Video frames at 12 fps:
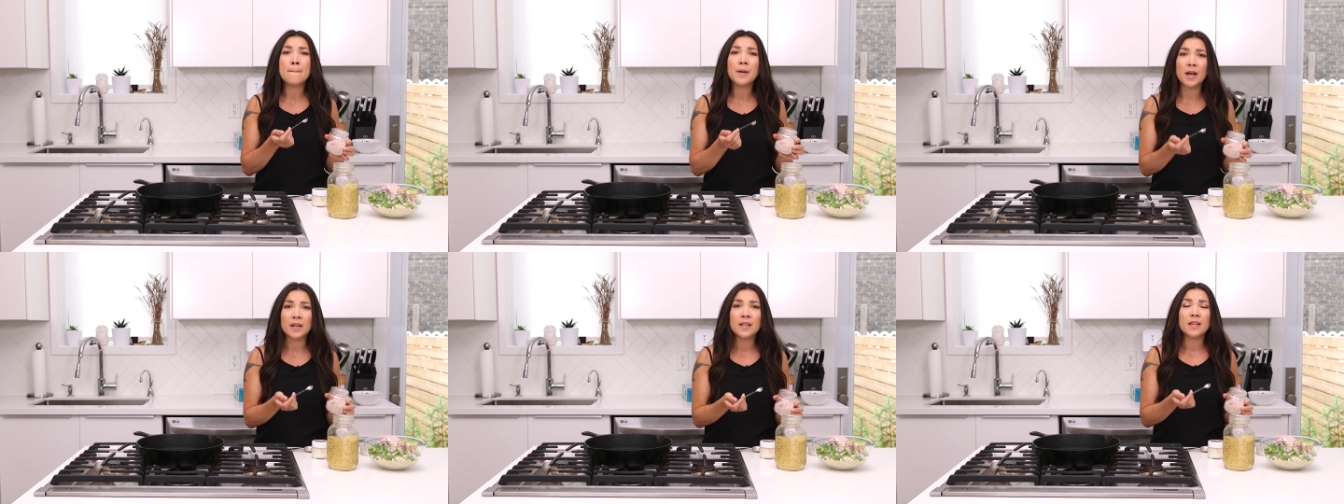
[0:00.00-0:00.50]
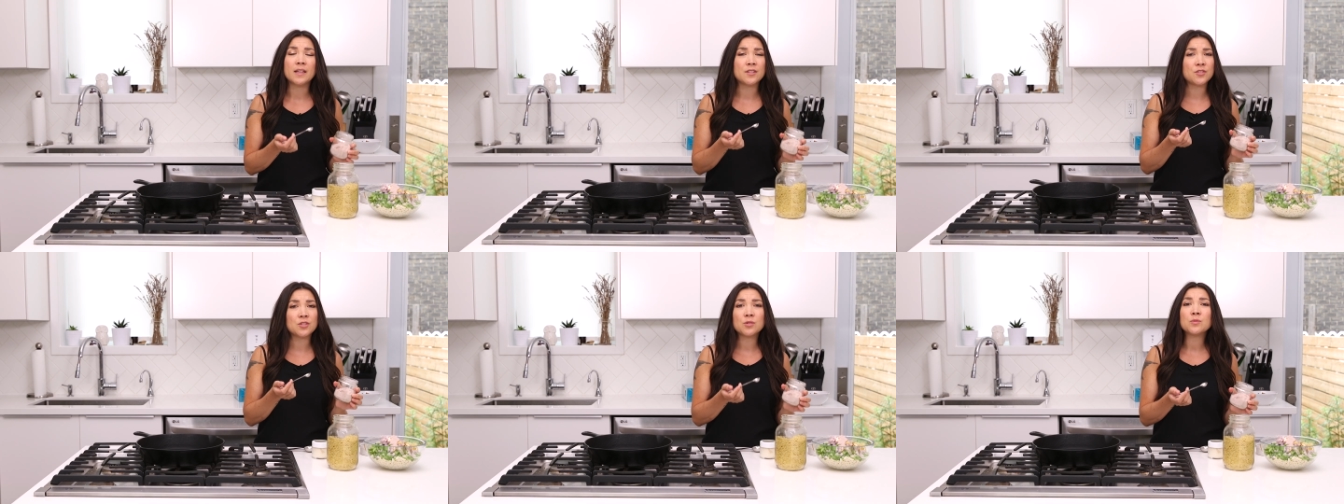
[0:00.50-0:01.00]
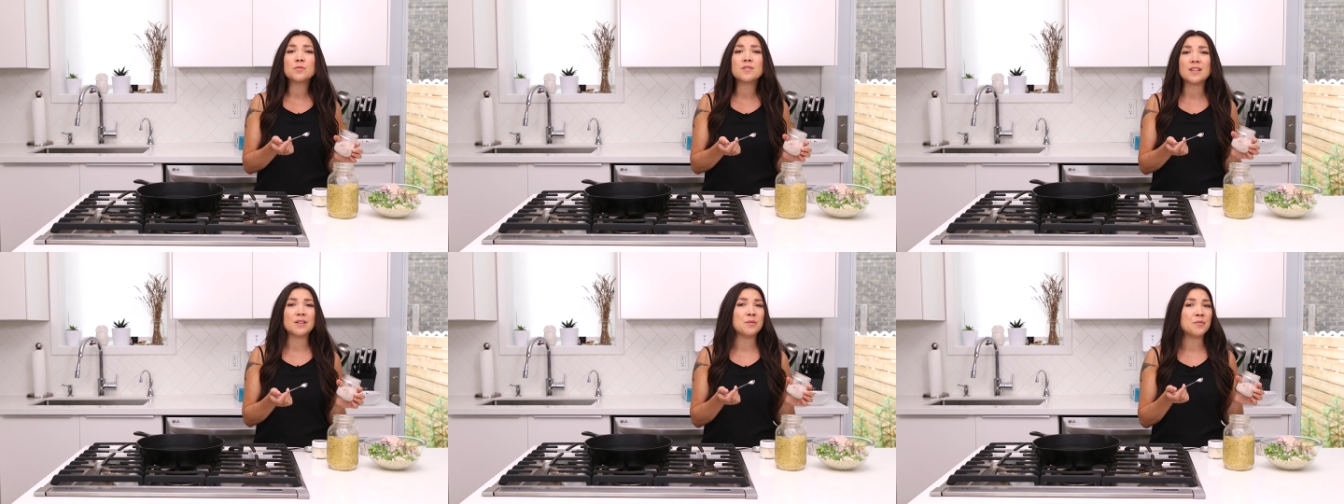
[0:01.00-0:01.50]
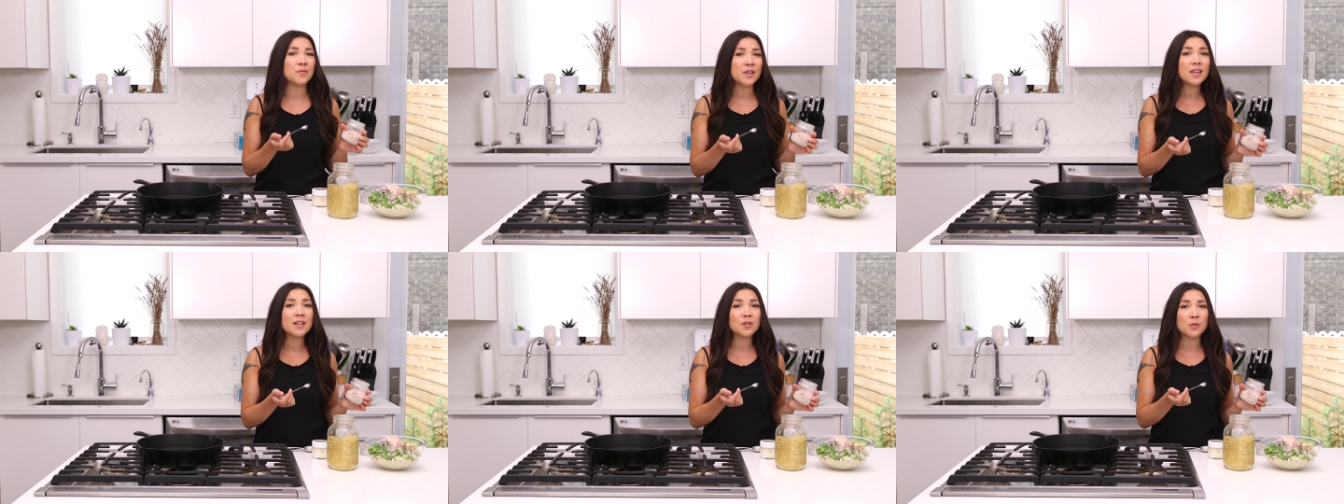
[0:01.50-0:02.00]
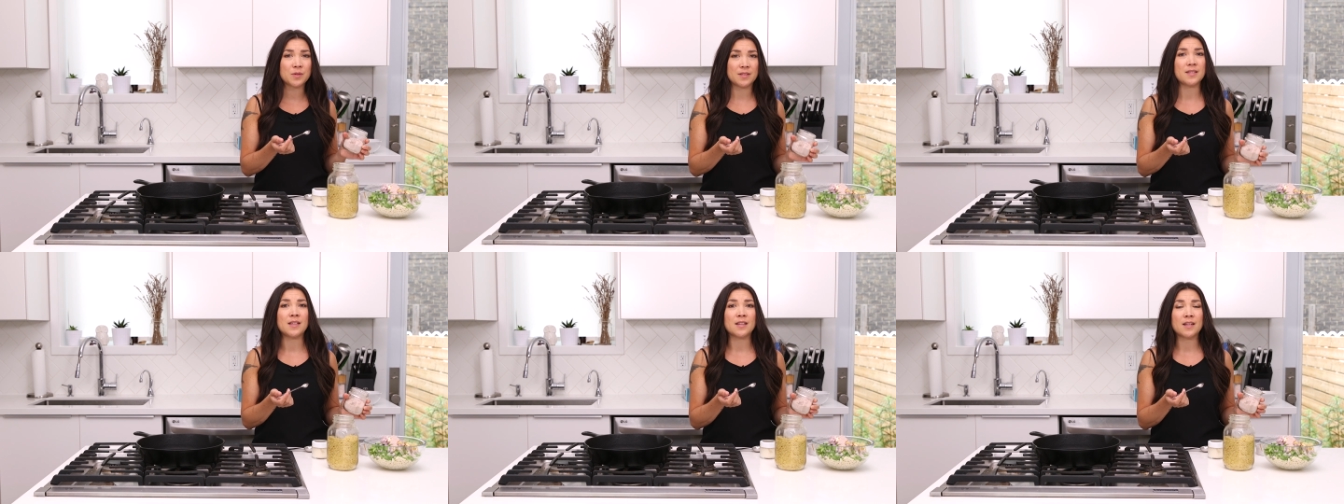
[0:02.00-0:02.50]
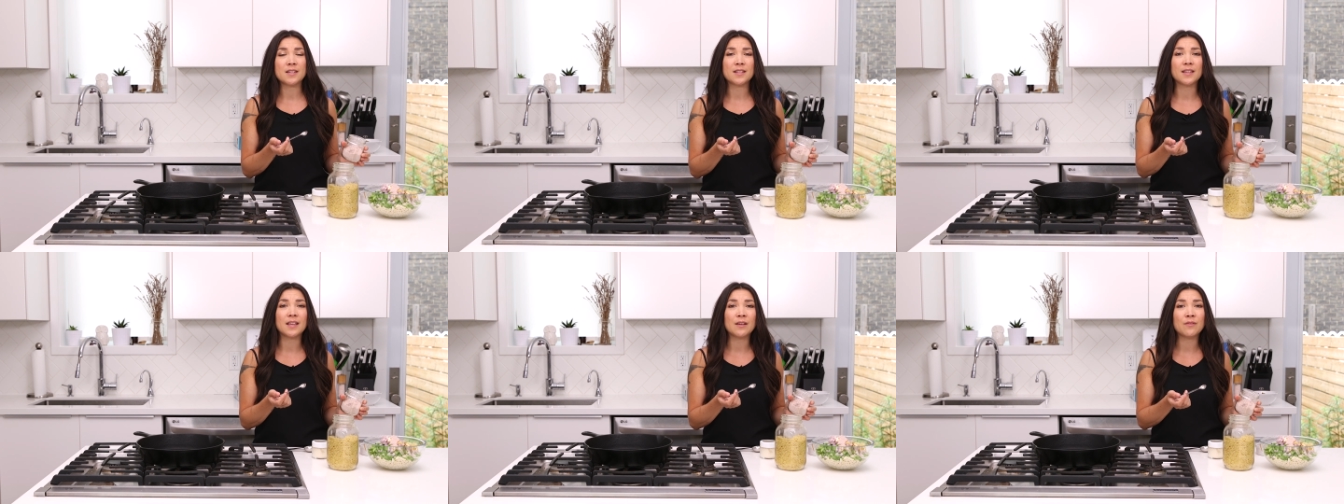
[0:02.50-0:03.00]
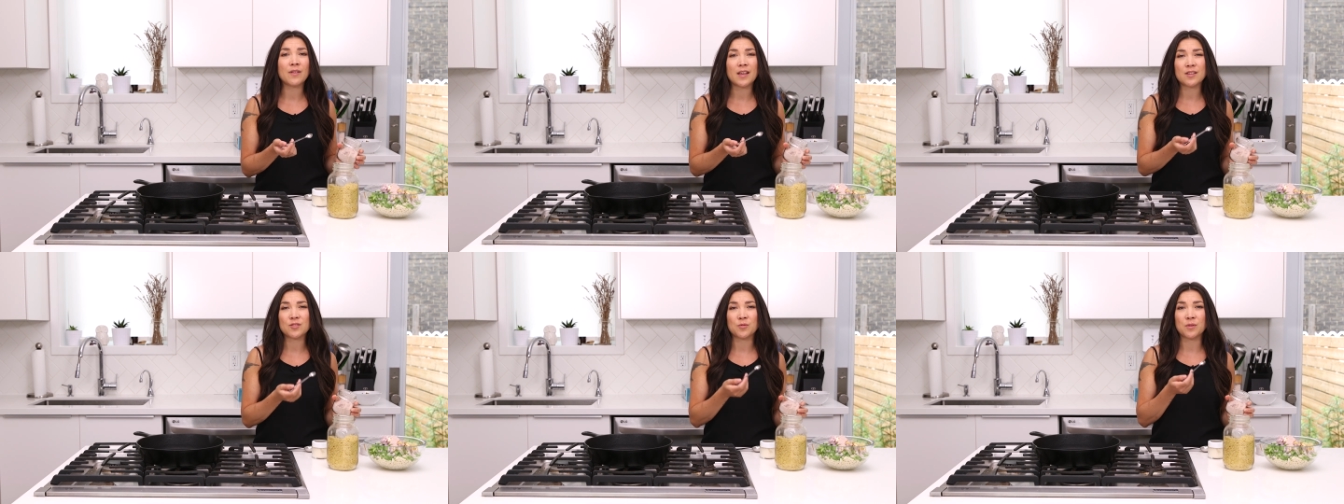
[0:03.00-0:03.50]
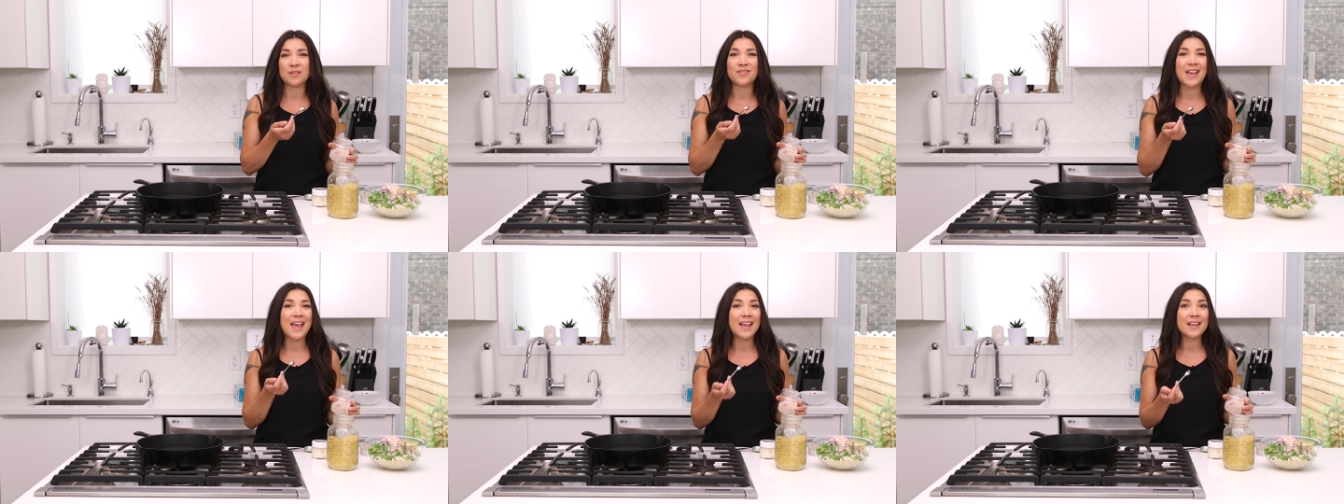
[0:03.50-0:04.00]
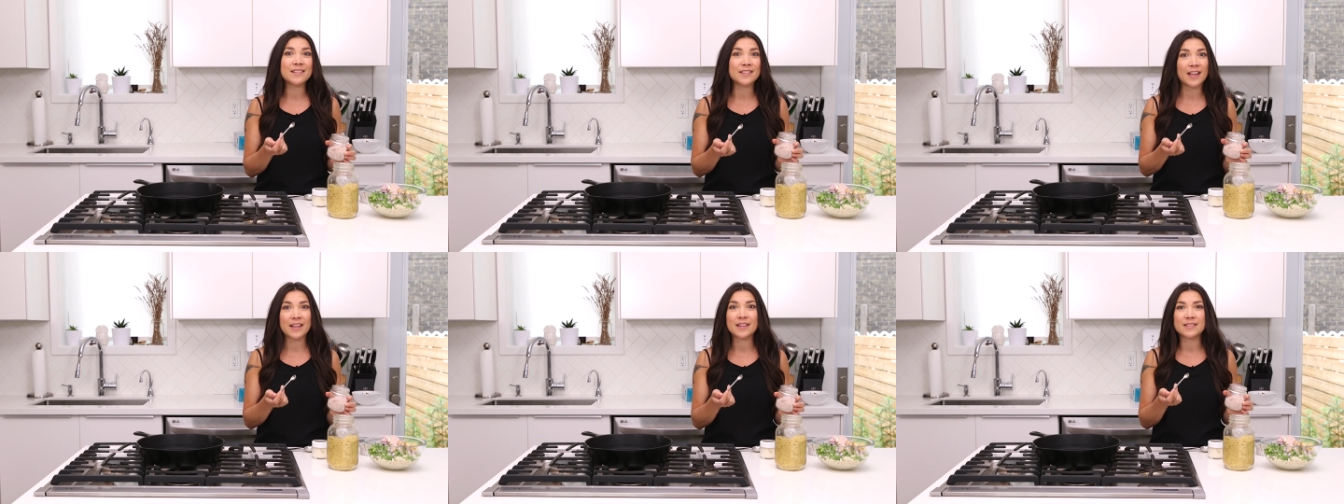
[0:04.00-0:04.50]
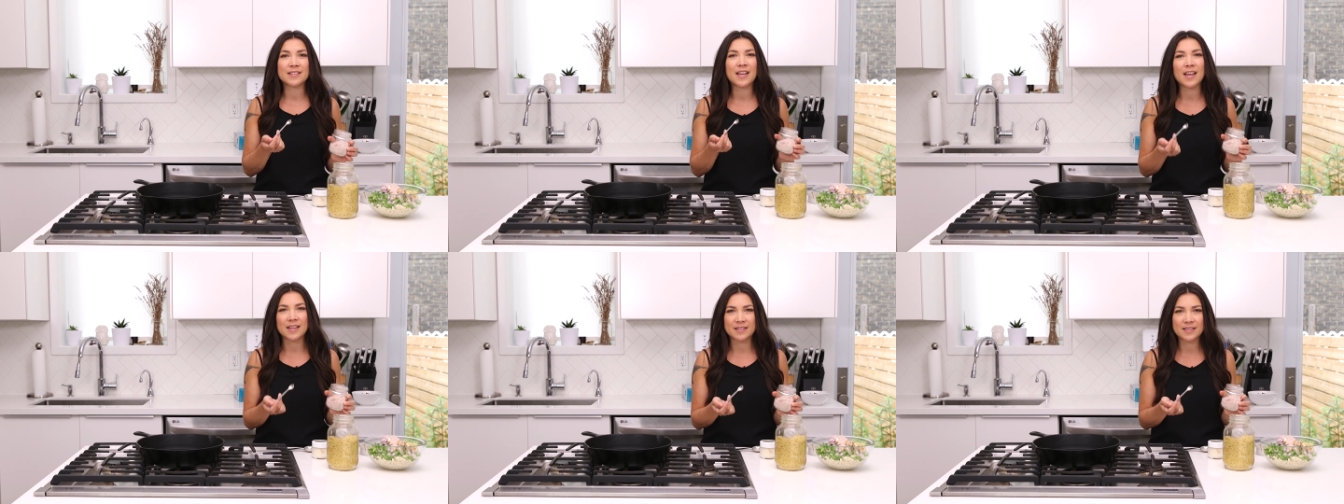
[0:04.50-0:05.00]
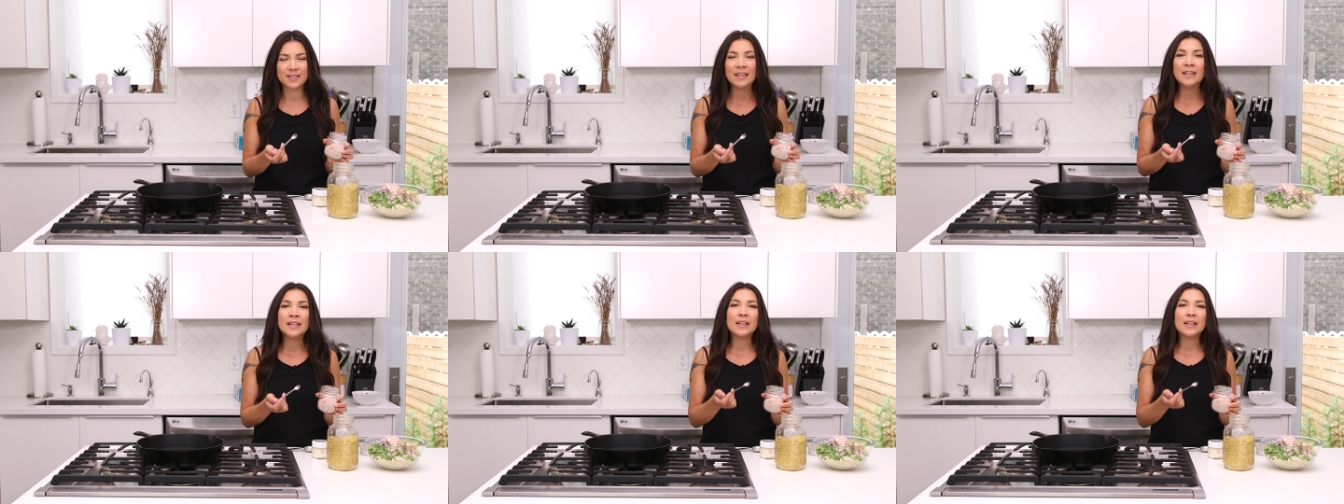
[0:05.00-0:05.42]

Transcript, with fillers: but it is used in vegan cuisine to give a sort of egg-like taste.